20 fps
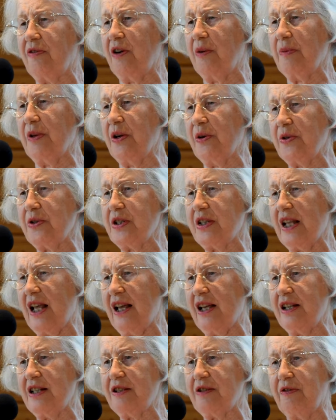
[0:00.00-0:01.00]
from those
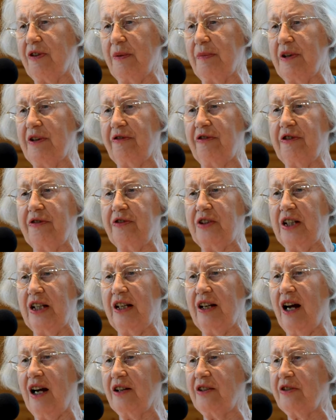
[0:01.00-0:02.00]
days, from the
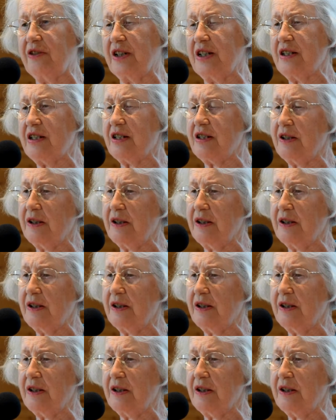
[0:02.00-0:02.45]
1500s.